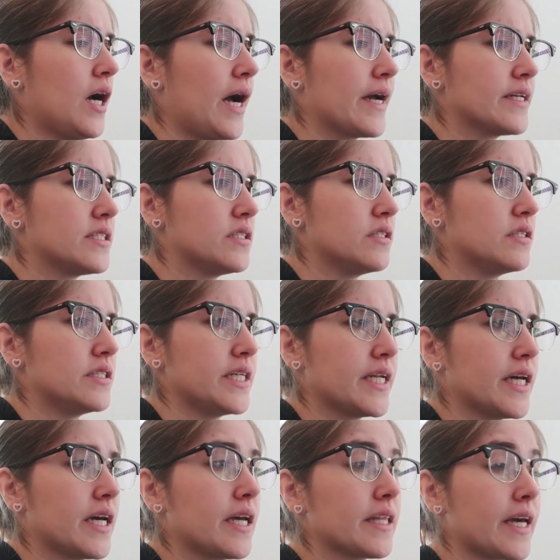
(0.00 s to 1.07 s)
I did
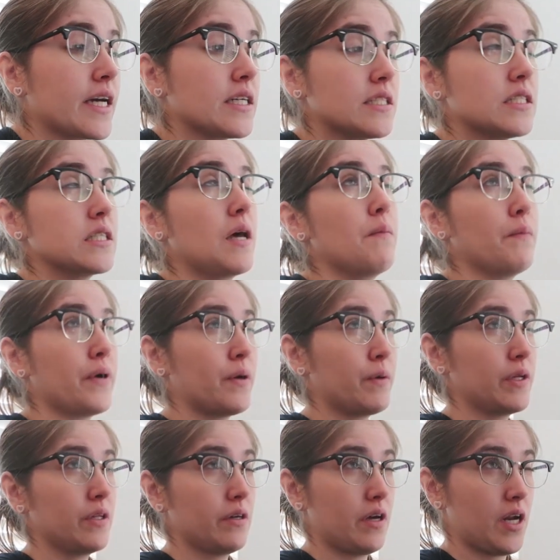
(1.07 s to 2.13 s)
it in like a slumber
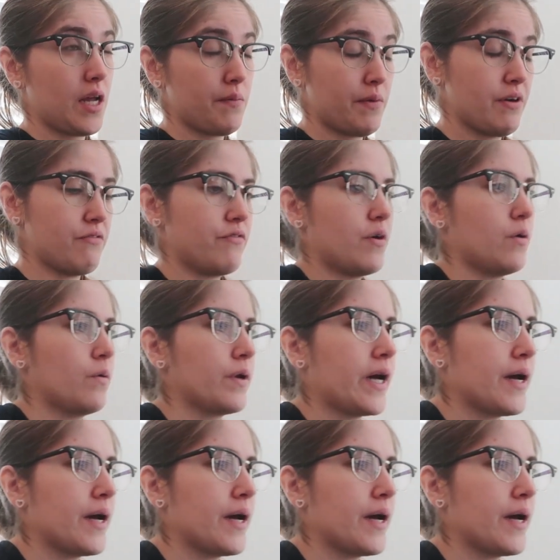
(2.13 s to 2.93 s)
while looking at my phone.